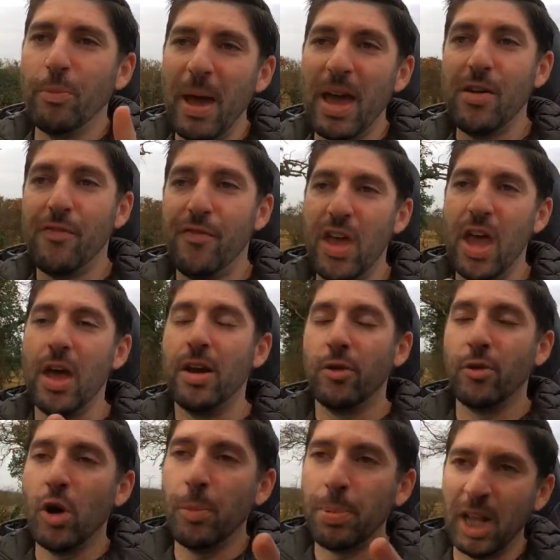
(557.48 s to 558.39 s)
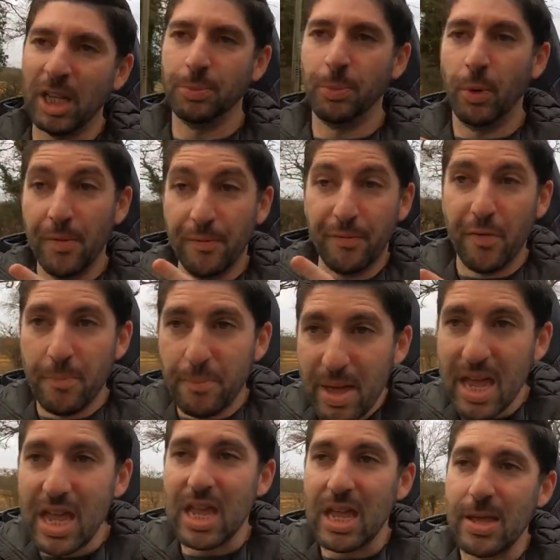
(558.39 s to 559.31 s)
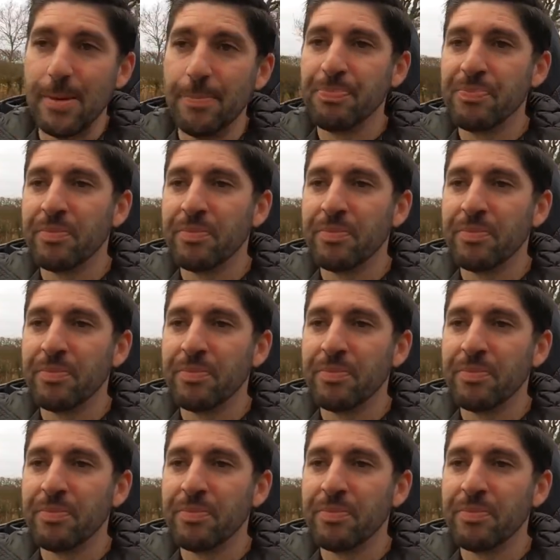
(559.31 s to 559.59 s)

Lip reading: benefit and a real plus point for me,